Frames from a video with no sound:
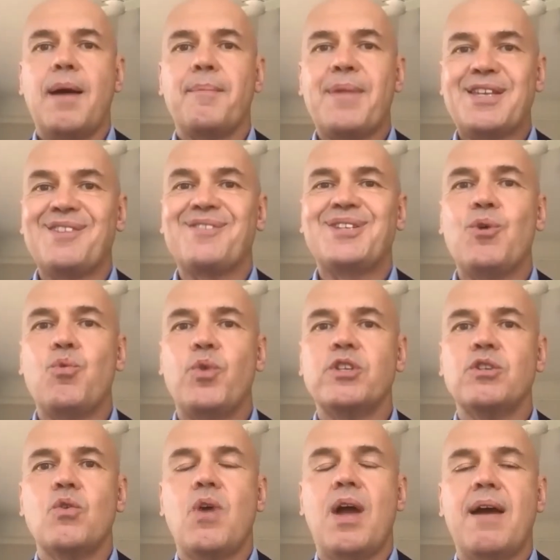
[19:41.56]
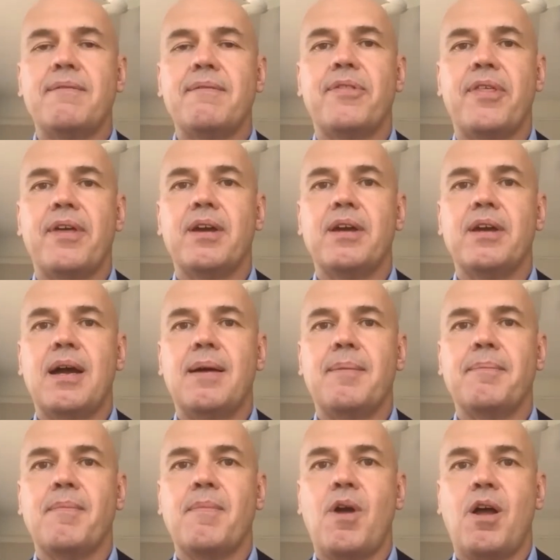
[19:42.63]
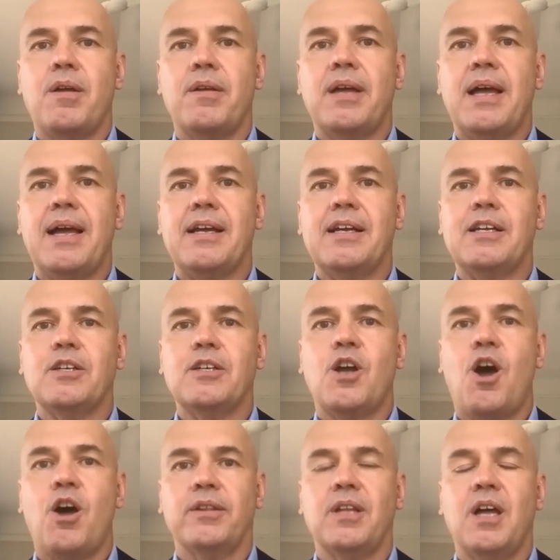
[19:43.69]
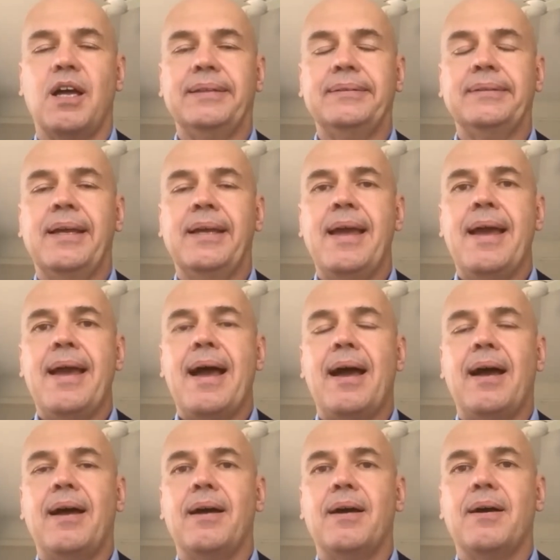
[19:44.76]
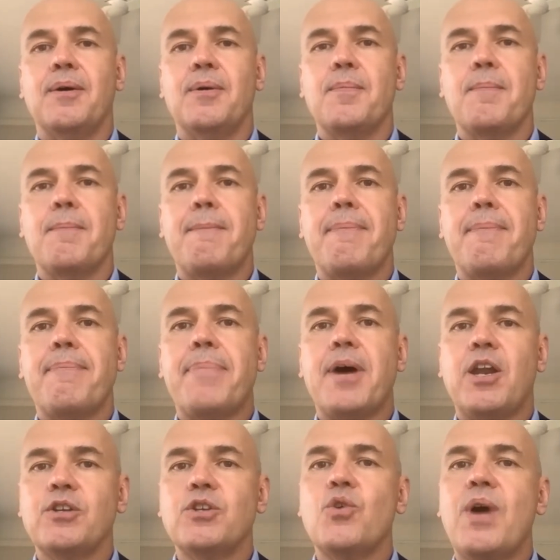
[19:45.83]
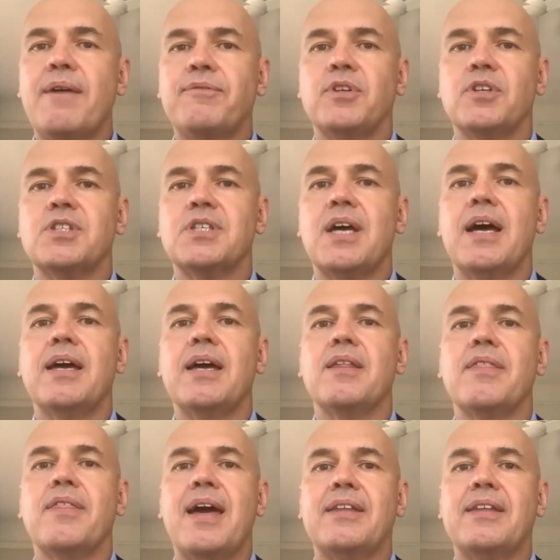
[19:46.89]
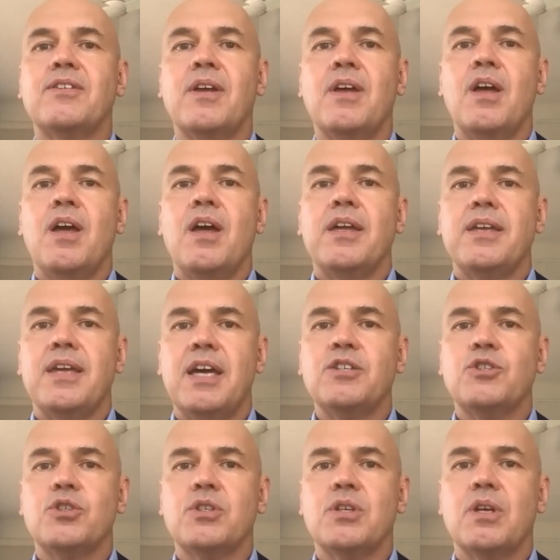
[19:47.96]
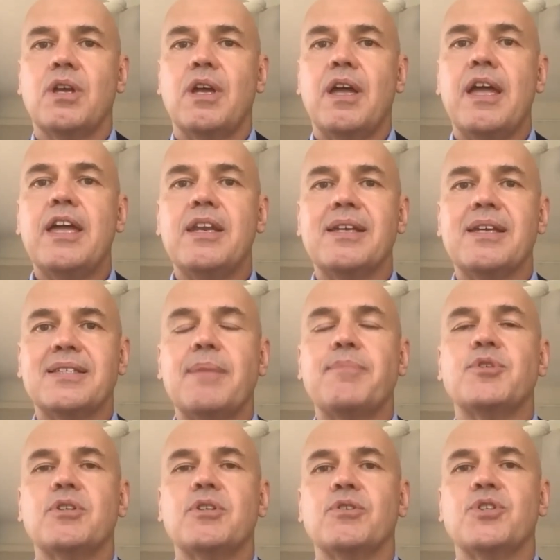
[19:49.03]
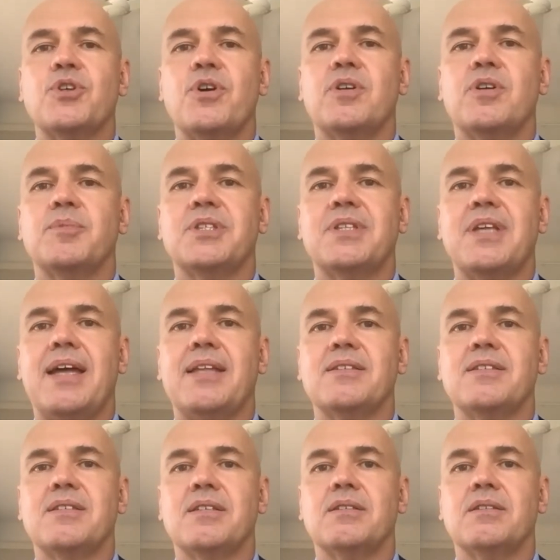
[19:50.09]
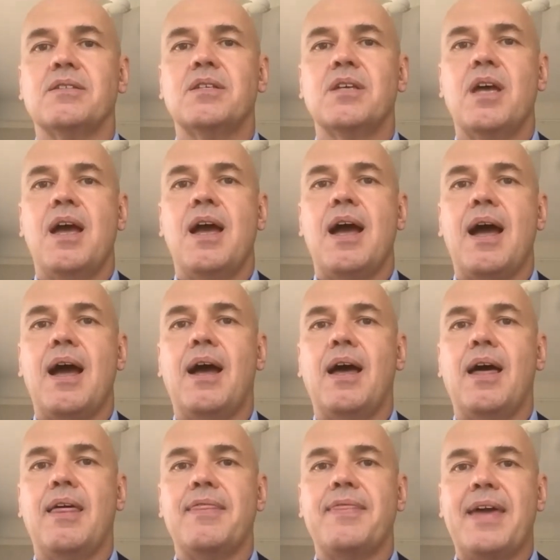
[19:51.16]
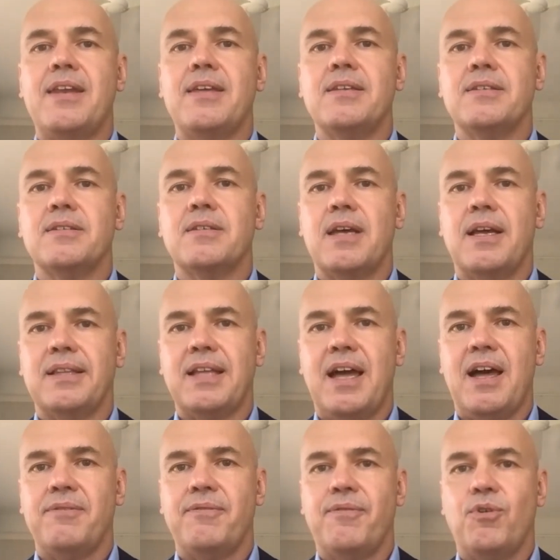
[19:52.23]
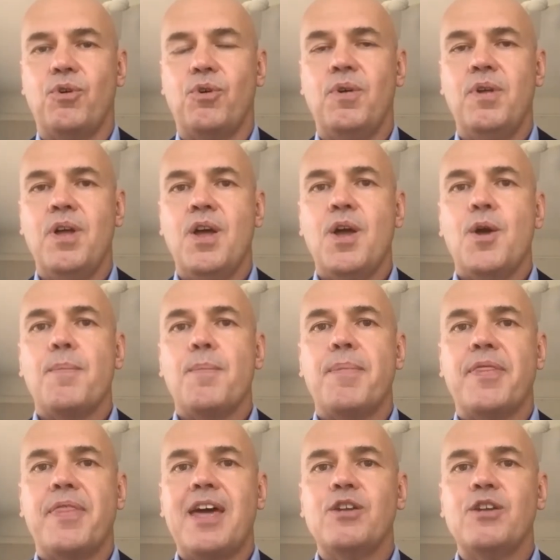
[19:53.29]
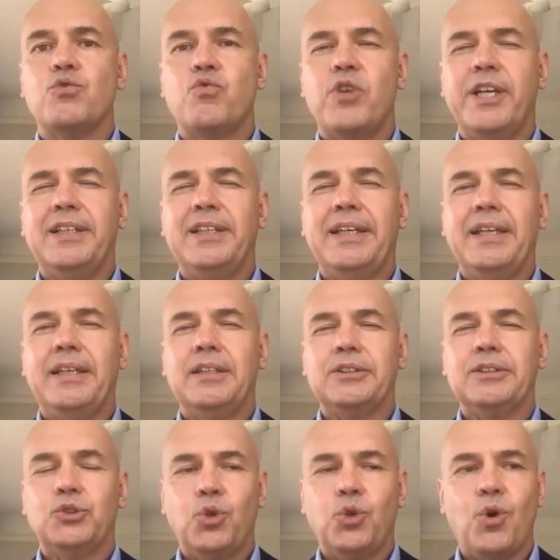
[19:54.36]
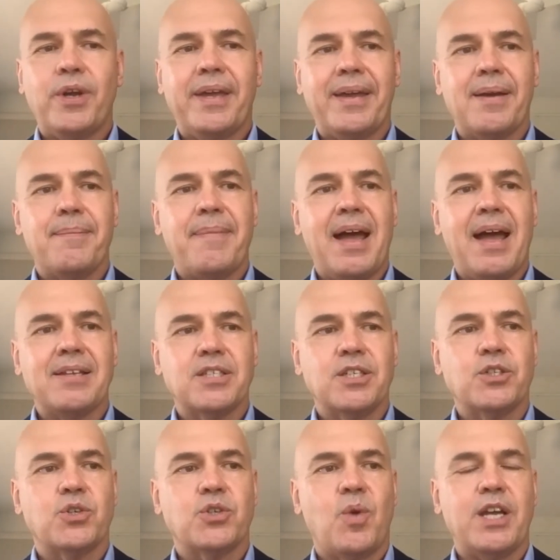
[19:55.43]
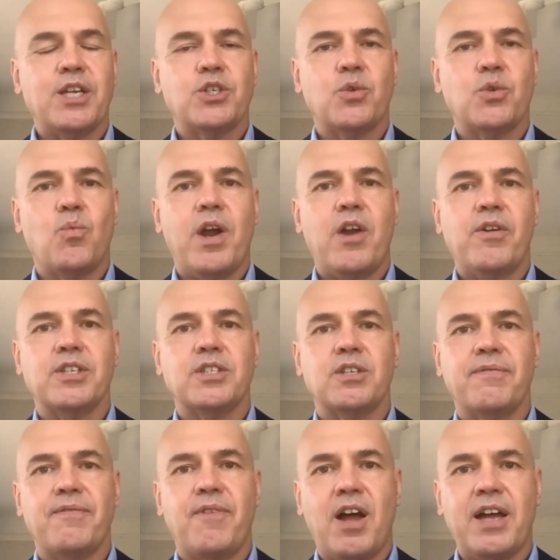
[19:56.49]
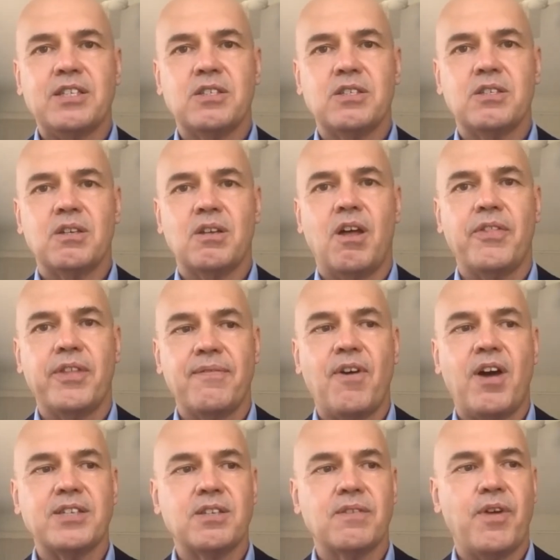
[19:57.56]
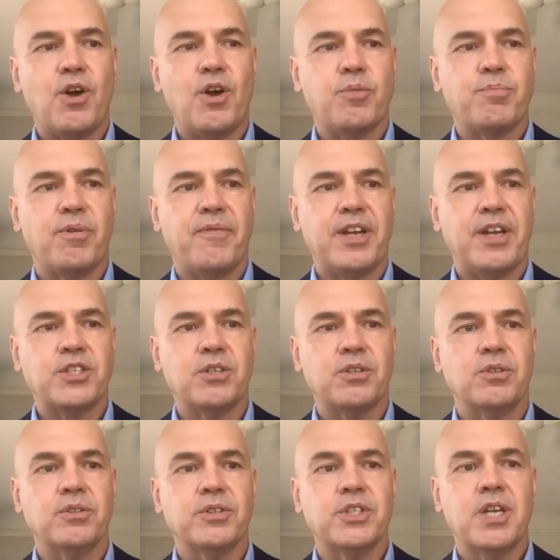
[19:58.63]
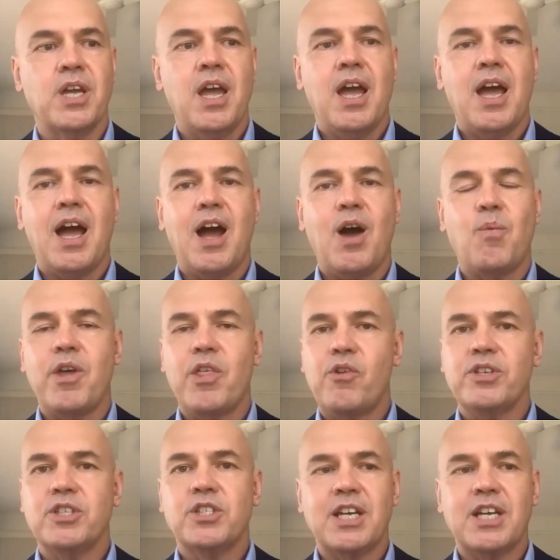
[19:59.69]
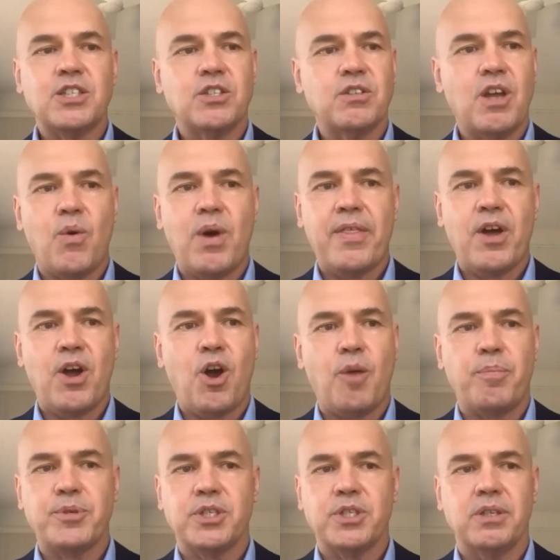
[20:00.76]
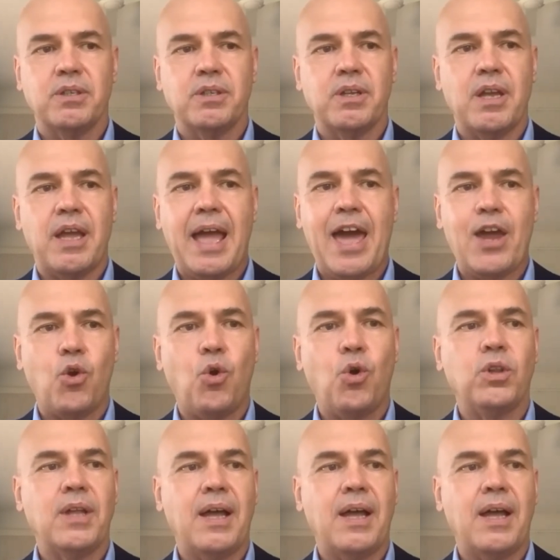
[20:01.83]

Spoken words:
as I've said, we do have the hotline, but I do have to say that, yes, in exceptional circumstances, that is allowed for. But that is really talking about a situation where it's advice on the advice of health professionals, where there is just no other option at all